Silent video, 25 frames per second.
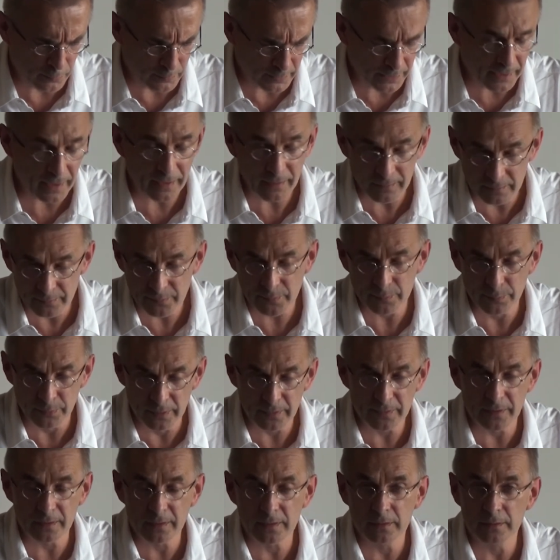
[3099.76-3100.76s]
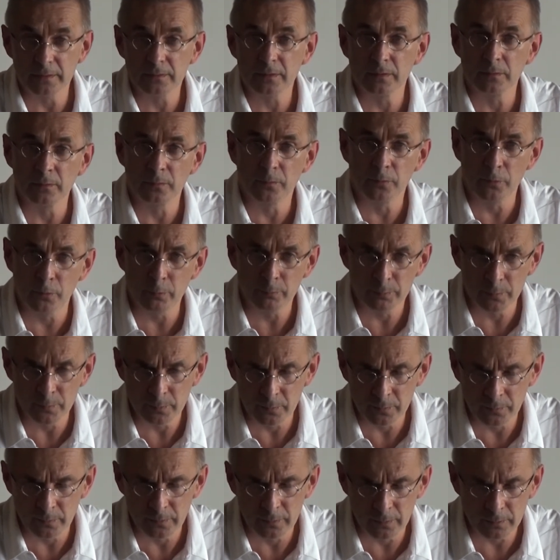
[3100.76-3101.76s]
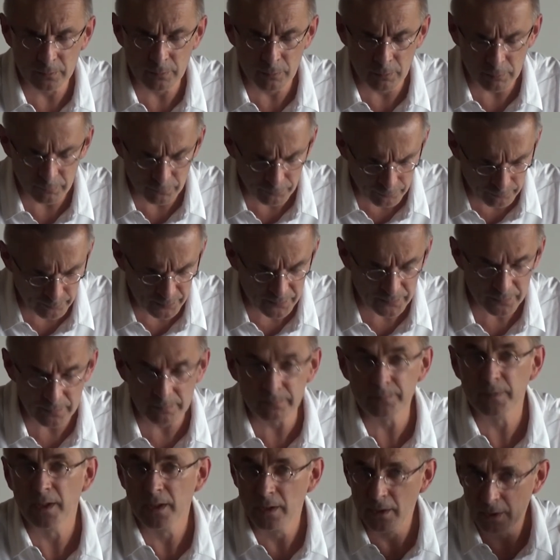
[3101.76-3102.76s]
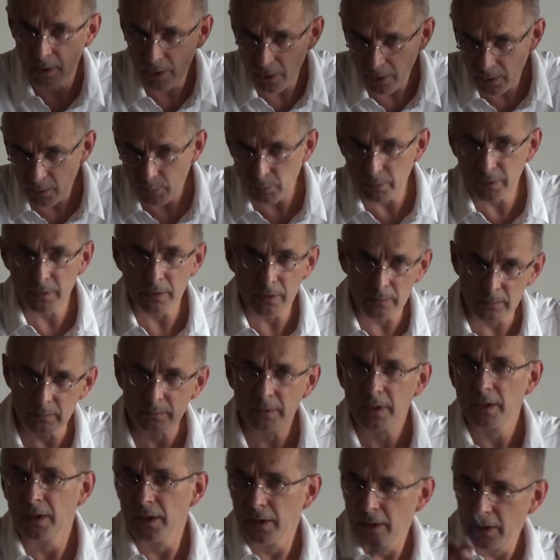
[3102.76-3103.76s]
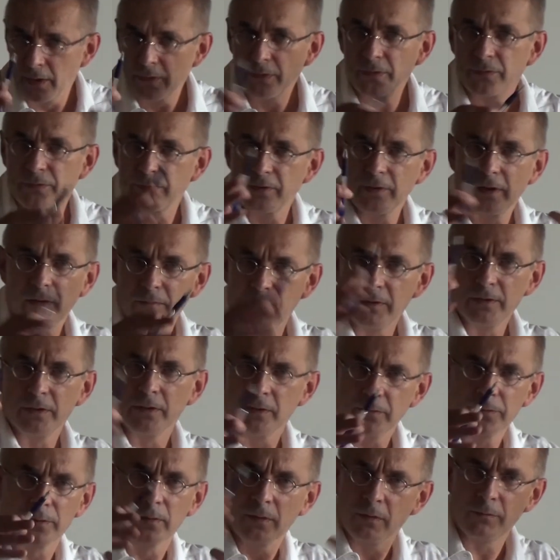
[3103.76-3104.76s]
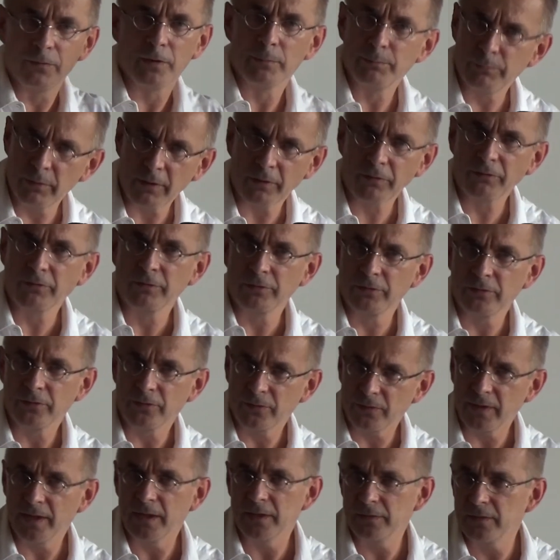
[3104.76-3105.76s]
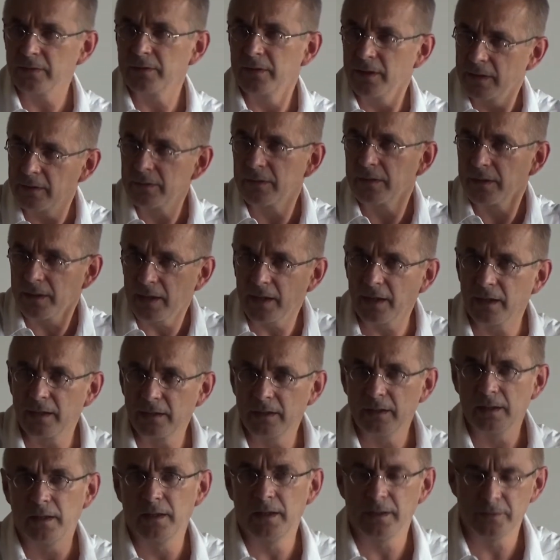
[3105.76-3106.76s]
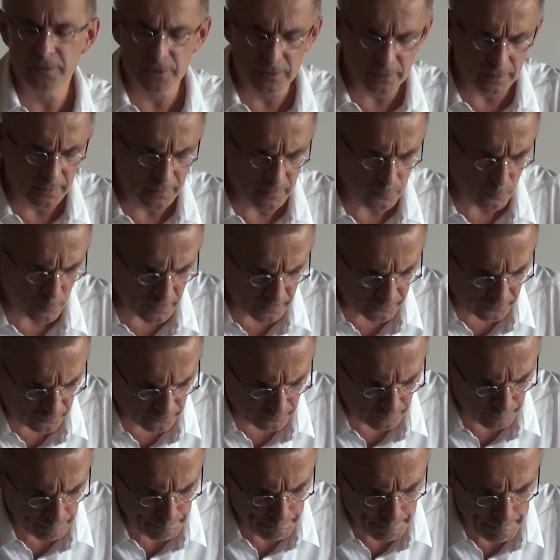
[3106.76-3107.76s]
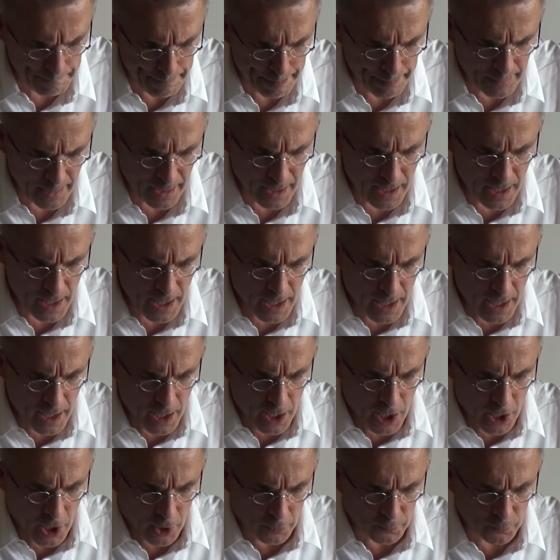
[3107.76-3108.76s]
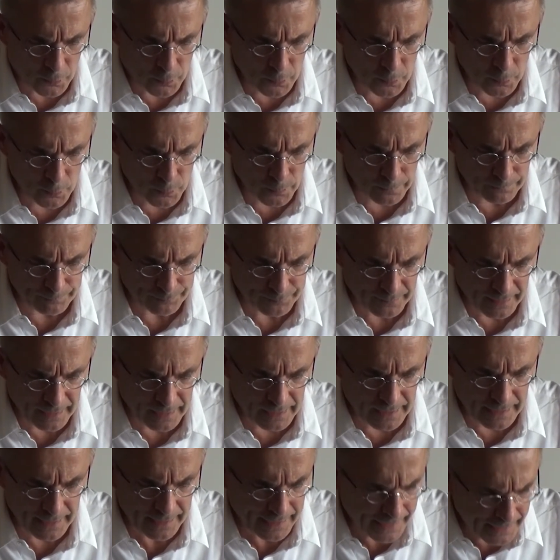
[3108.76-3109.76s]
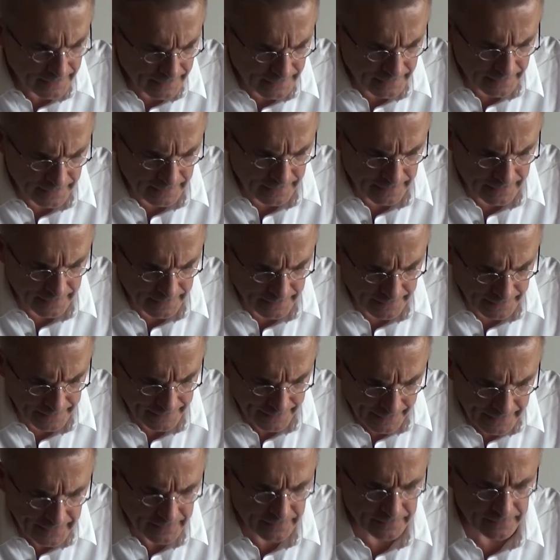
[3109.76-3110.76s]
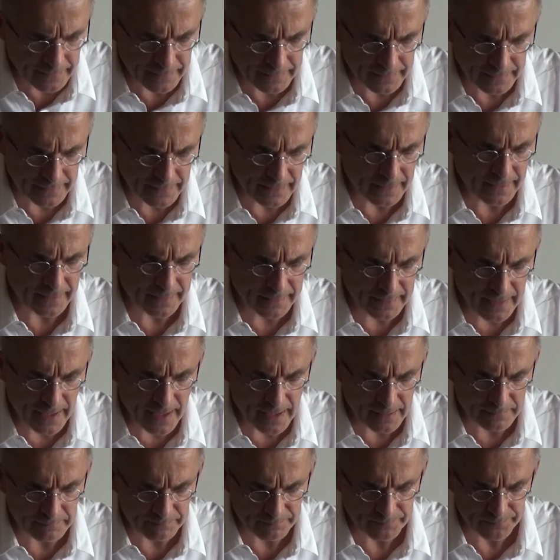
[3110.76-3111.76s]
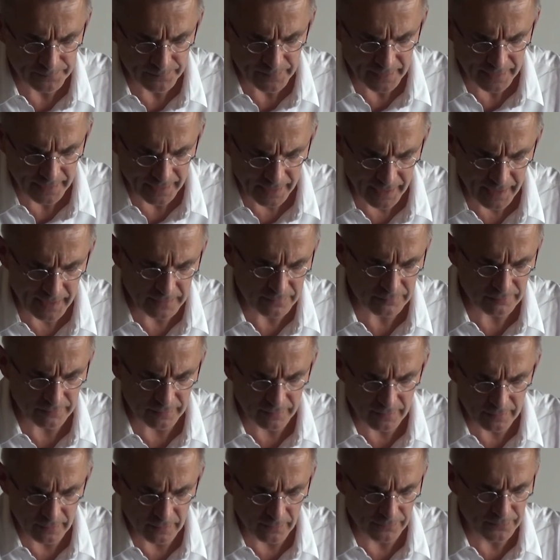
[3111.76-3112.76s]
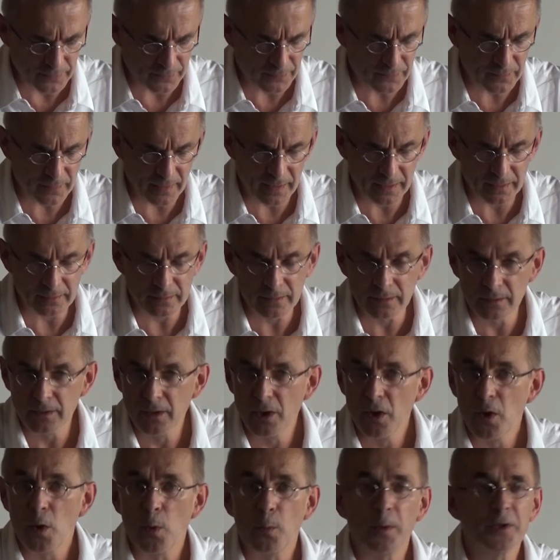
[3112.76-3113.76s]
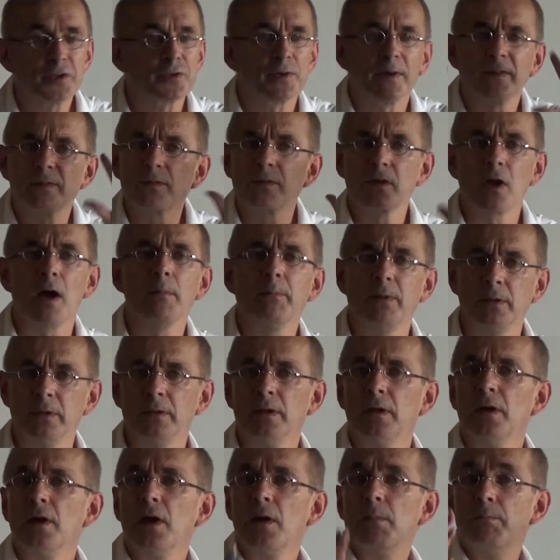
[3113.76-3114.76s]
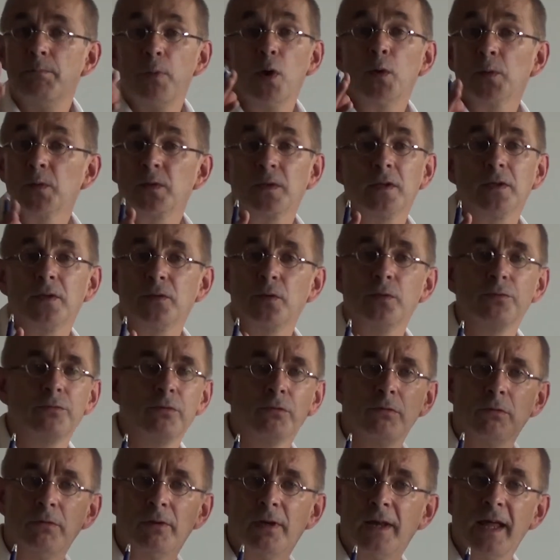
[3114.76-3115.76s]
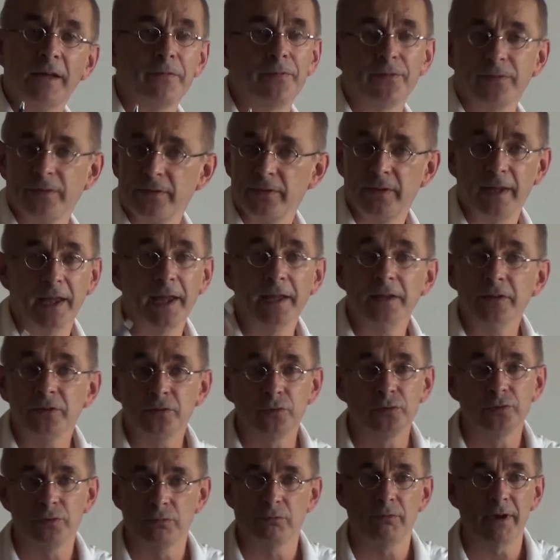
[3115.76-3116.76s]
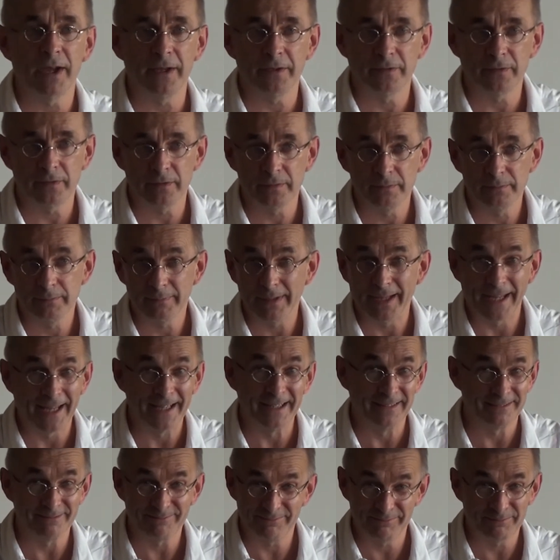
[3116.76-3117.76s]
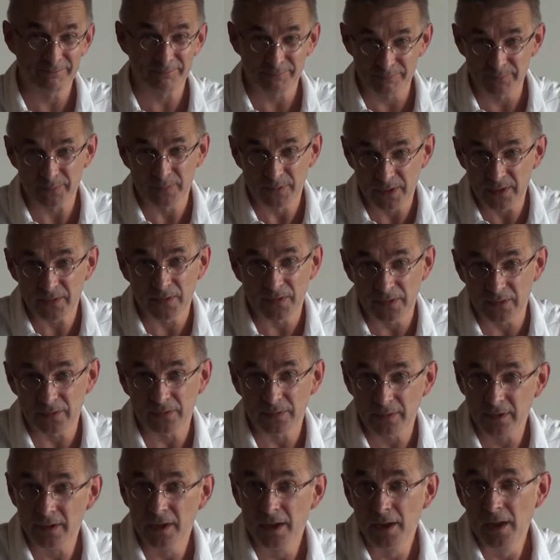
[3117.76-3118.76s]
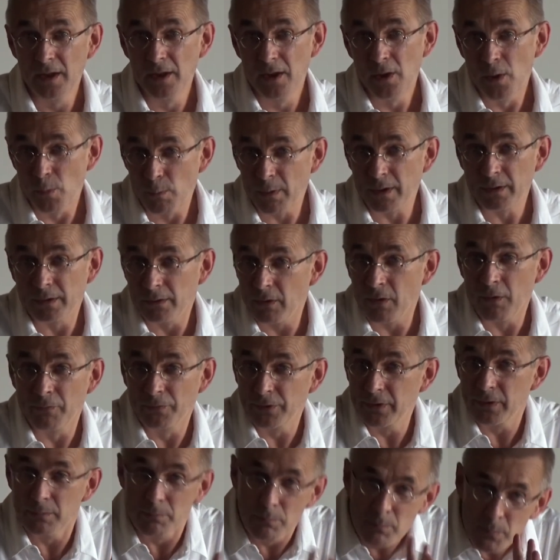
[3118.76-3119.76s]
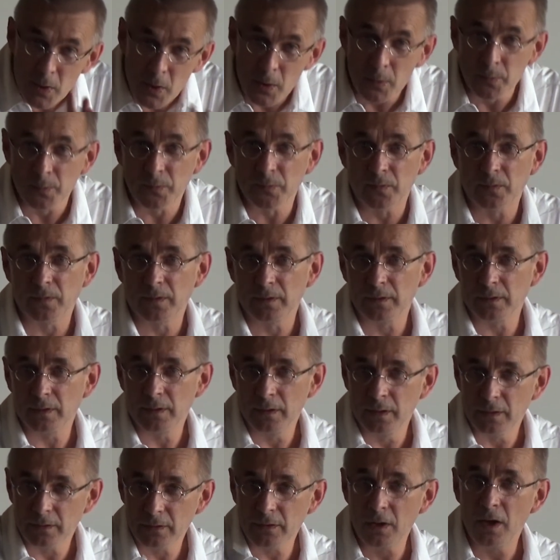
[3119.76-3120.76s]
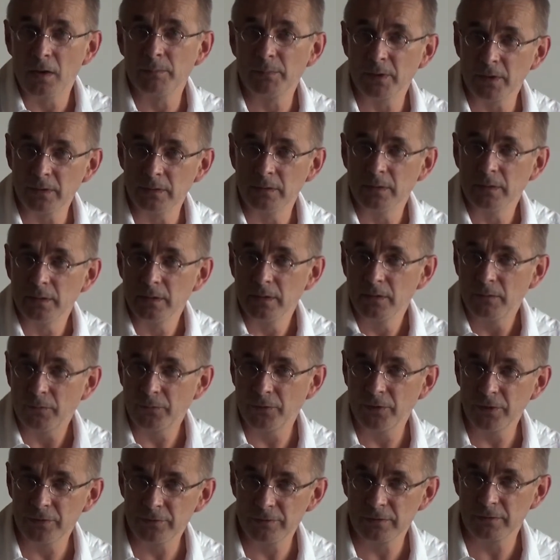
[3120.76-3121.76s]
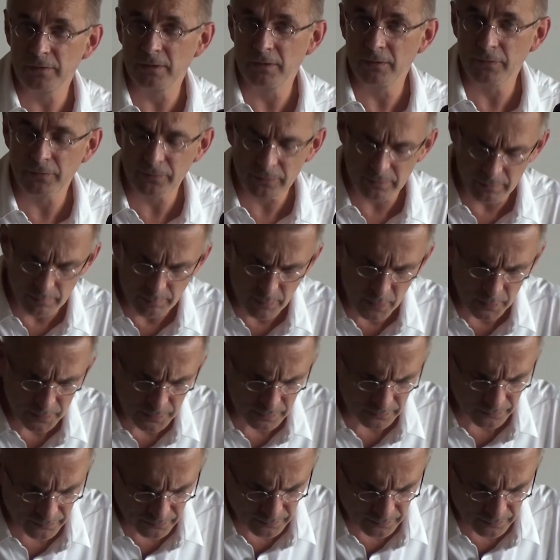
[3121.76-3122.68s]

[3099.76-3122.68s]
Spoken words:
Hegel's political conformism. We know the servant of a Prussian state that Hegel allegedly was, to la haine de l'État, hatred of the state, which was common both to the left and to the right. And this is one of the most common feature of modern